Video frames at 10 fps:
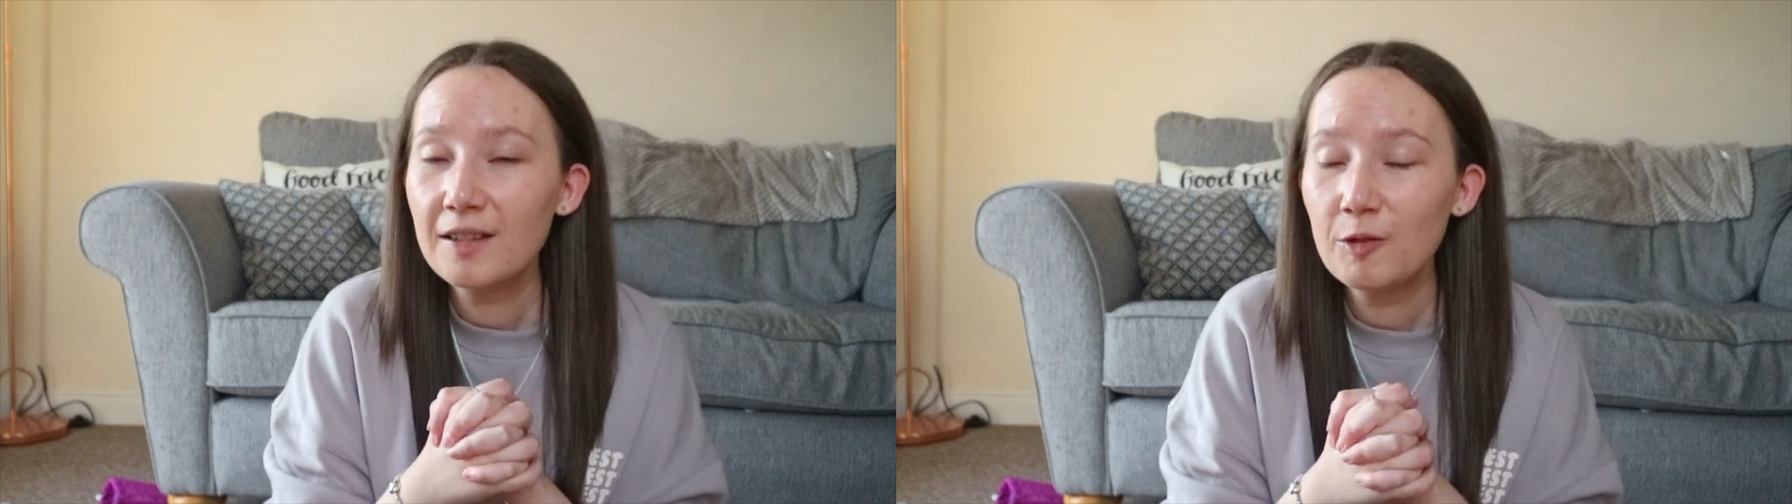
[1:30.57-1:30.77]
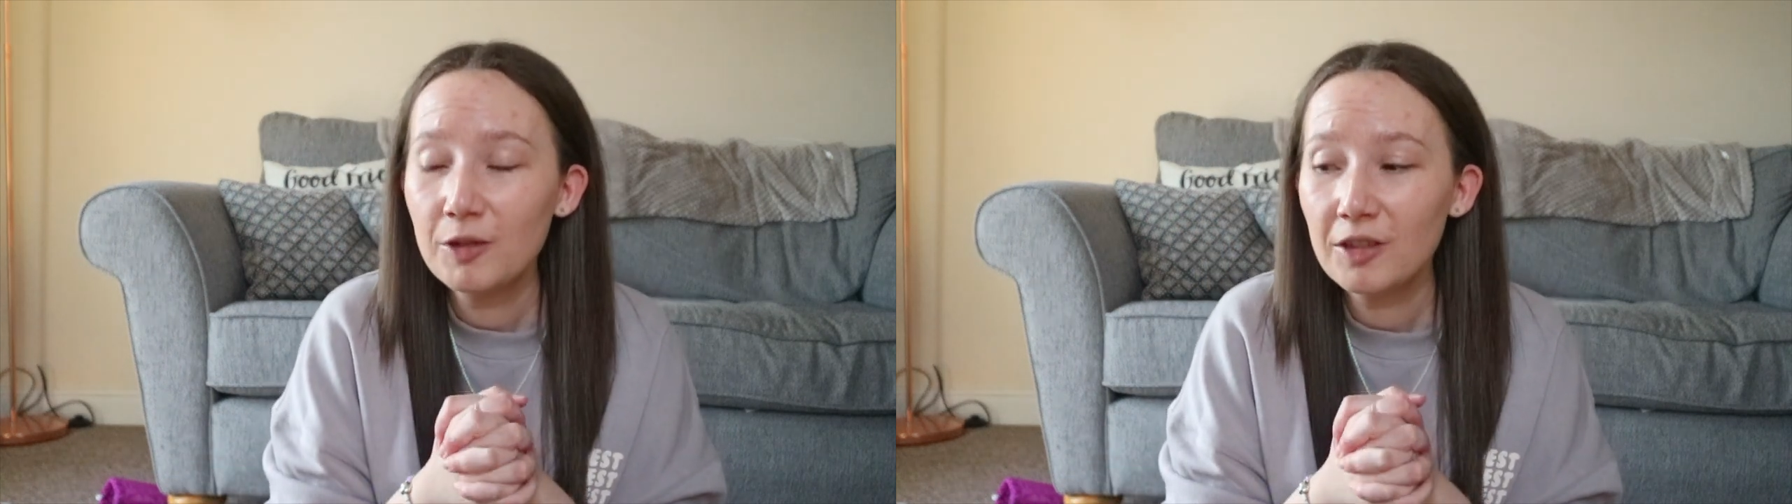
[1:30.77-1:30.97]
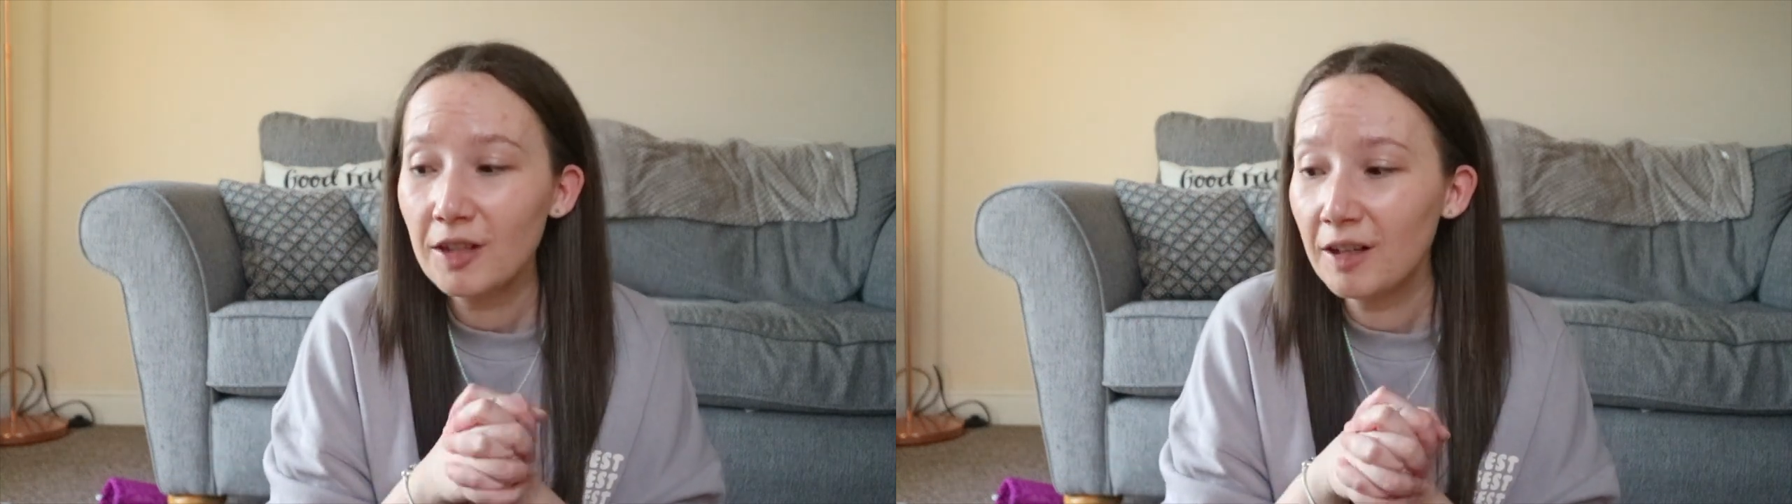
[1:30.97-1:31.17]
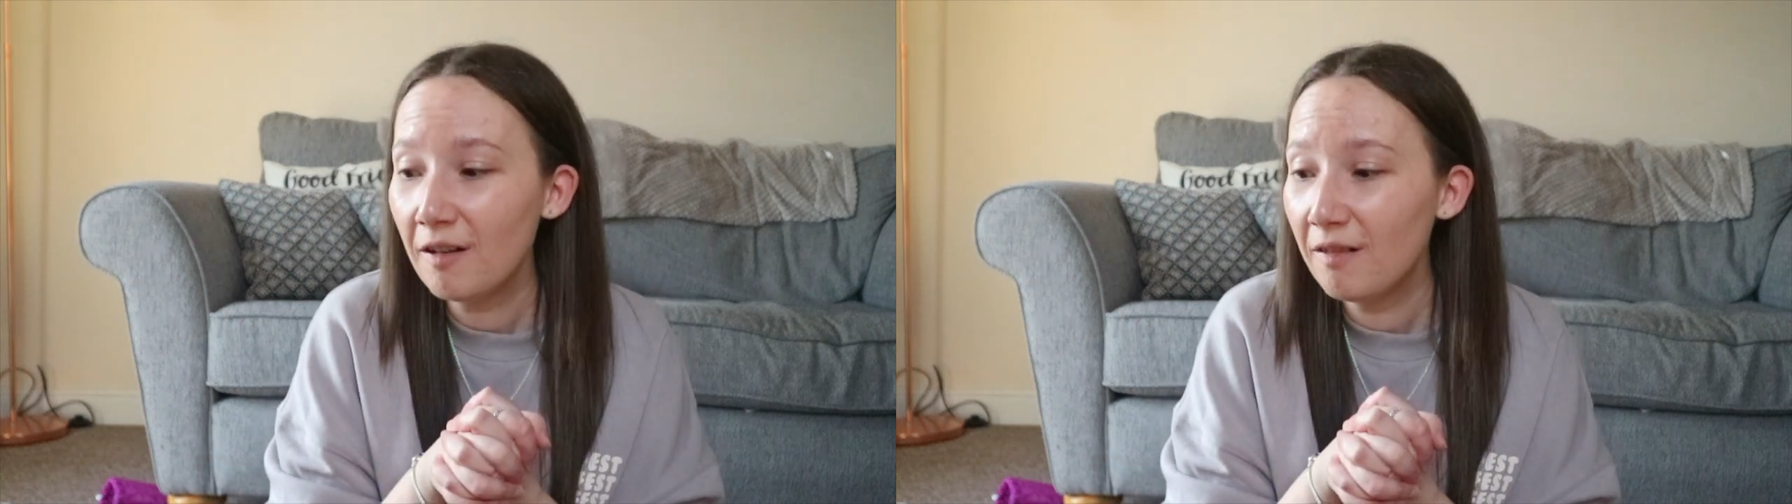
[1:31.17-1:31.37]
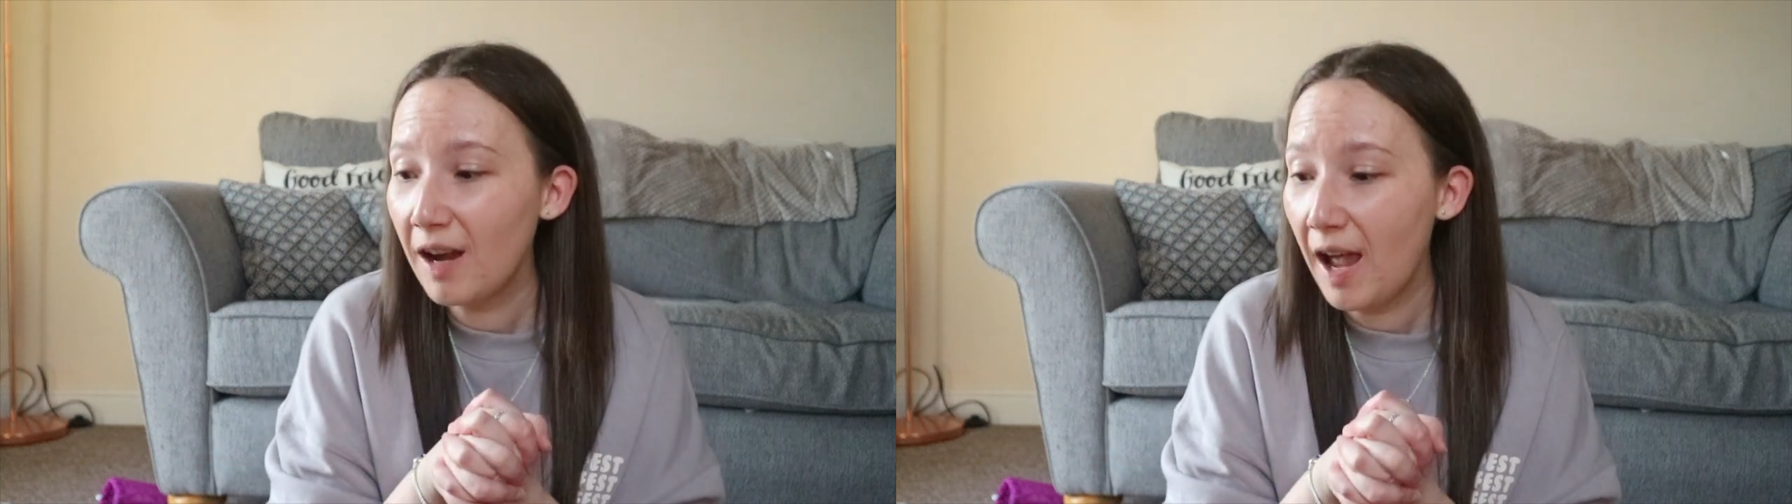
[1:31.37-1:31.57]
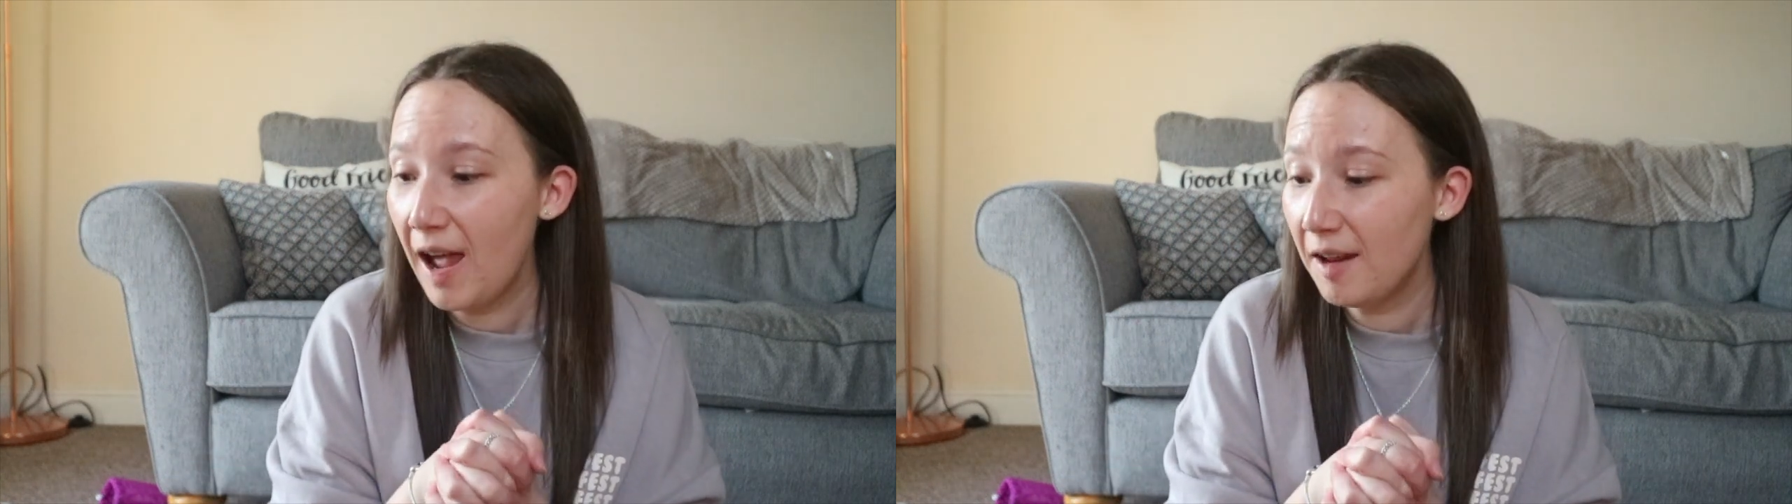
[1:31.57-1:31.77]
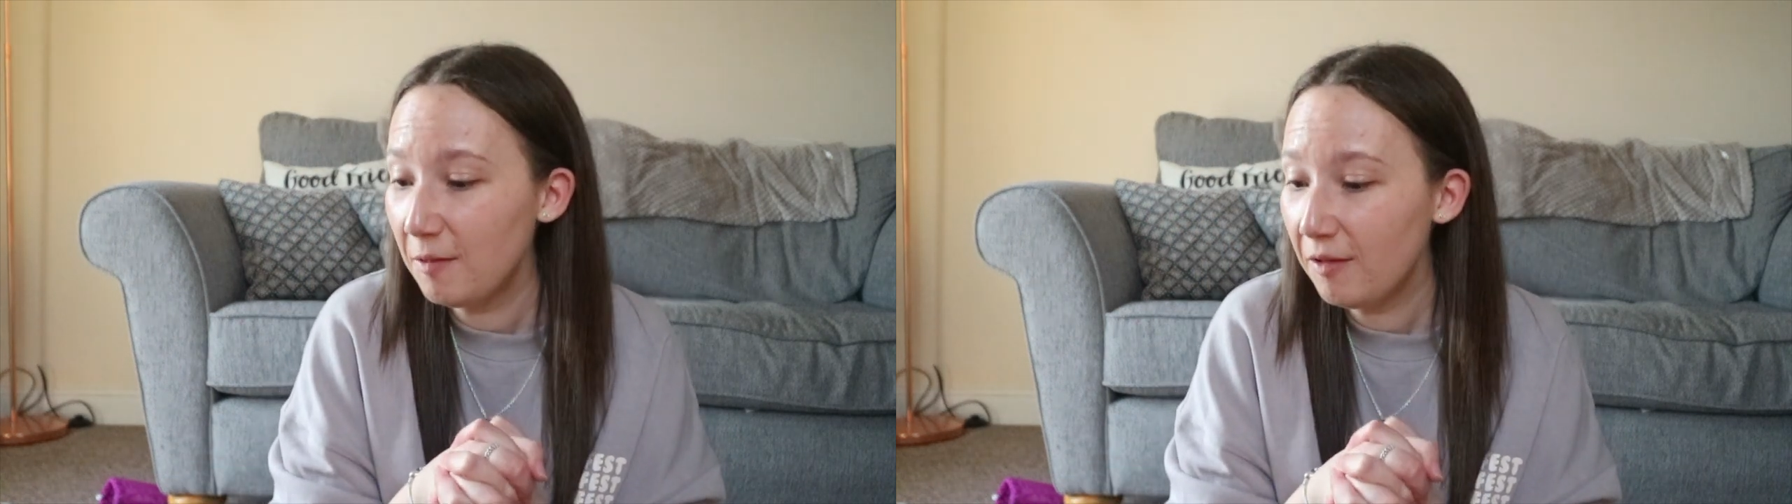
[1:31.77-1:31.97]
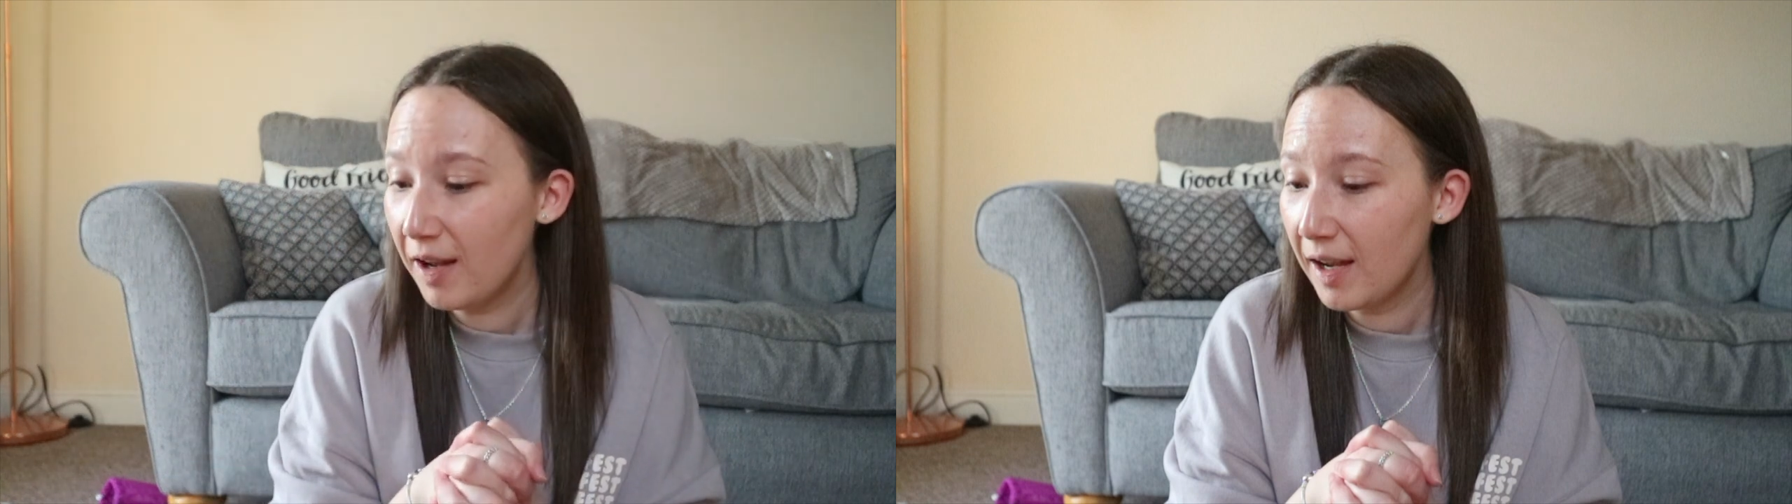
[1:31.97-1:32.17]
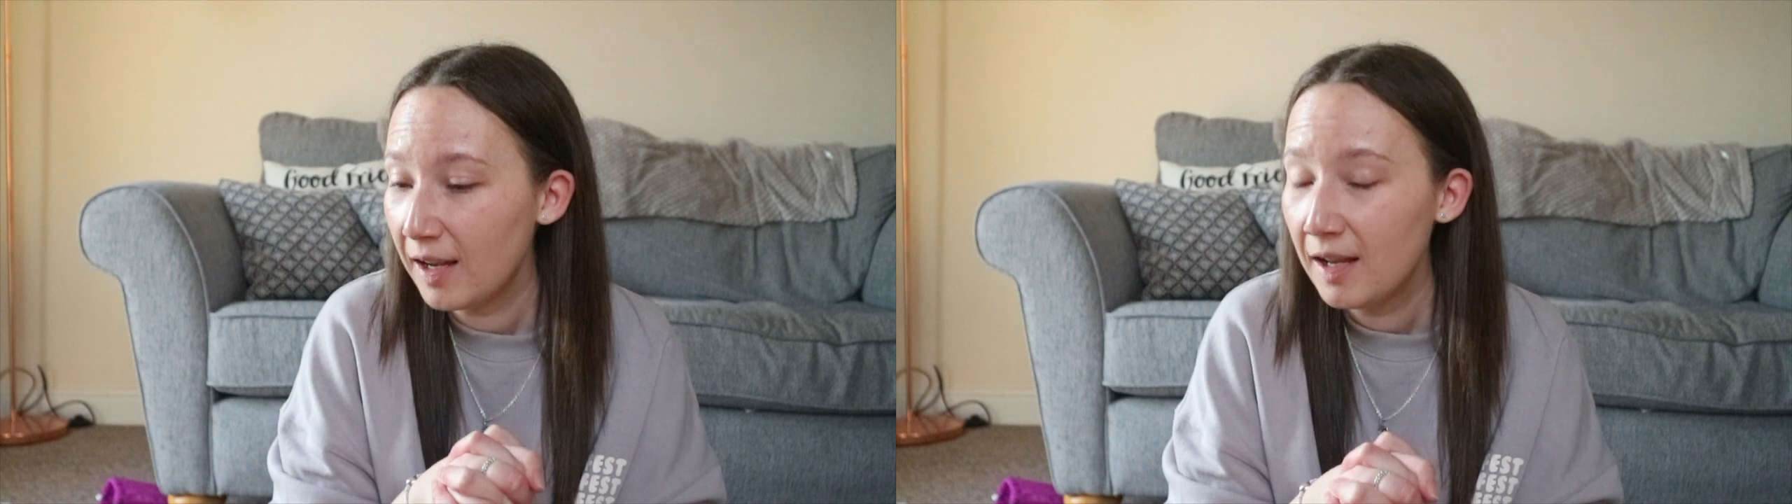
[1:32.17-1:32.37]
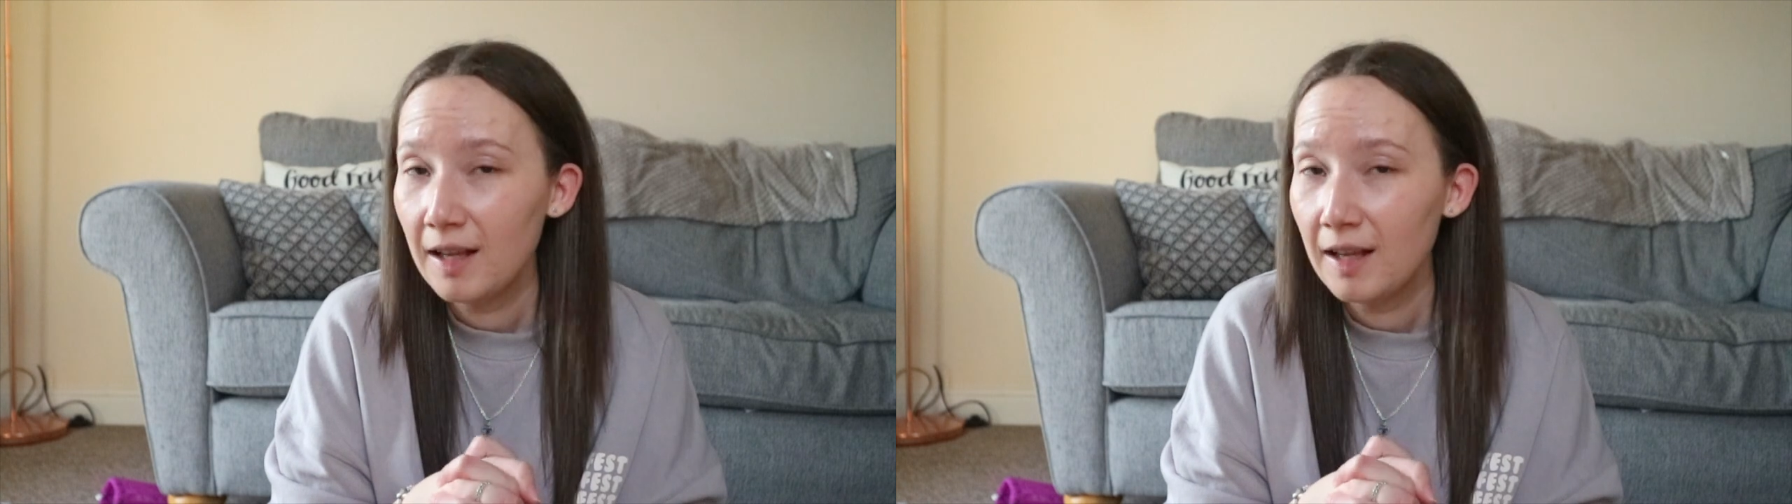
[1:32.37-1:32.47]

so we're just gonna go ahead with it.